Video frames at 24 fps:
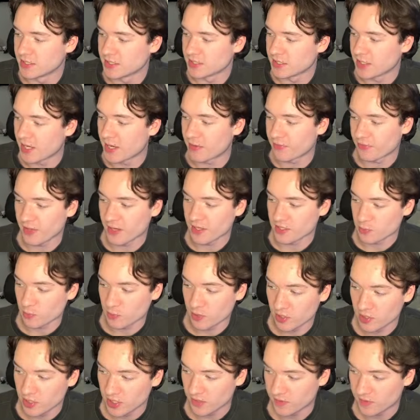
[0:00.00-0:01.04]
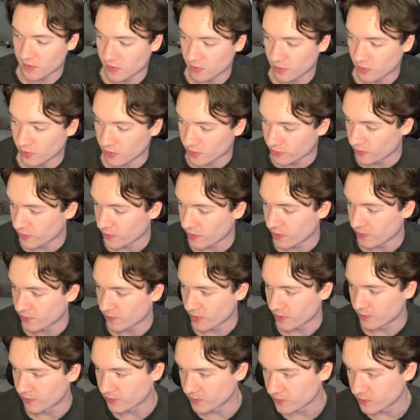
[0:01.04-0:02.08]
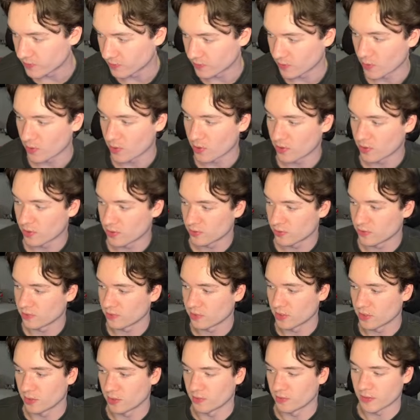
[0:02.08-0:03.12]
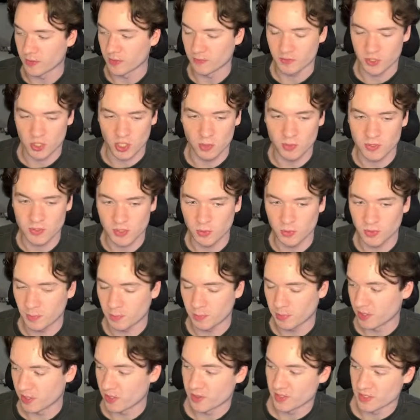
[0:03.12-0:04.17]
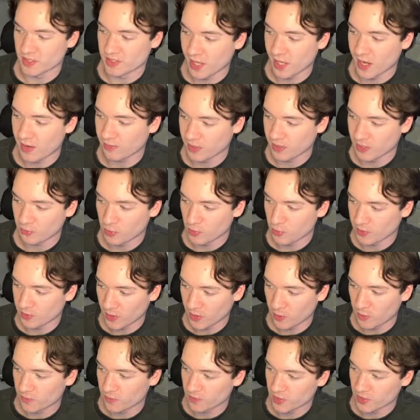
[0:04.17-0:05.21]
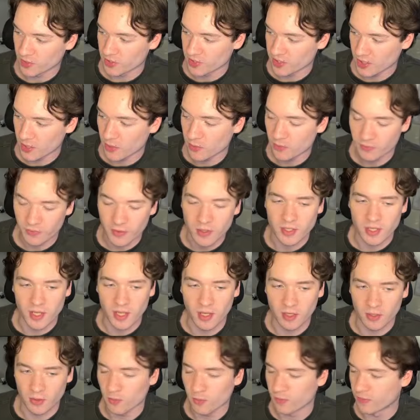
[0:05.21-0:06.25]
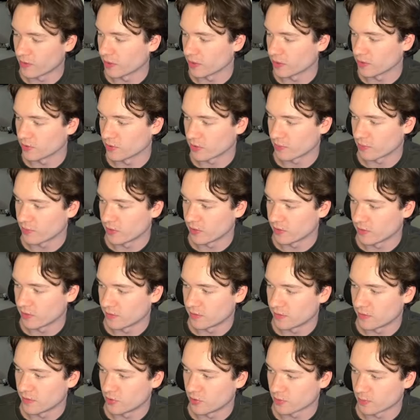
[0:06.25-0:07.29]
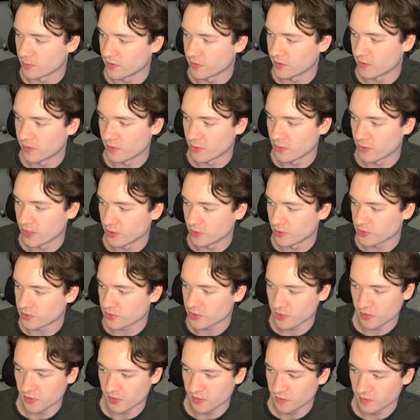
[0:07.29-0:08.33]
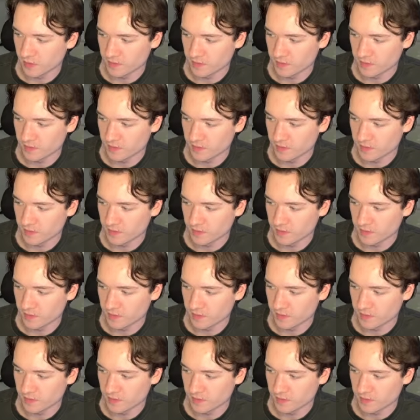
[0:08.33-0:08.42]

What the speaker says: If that's what you need to do, if you've got, you know, if Chow's the only player that's definitely ruled out for yourself, then yeah, go for it. Lookman to Dewey looks good.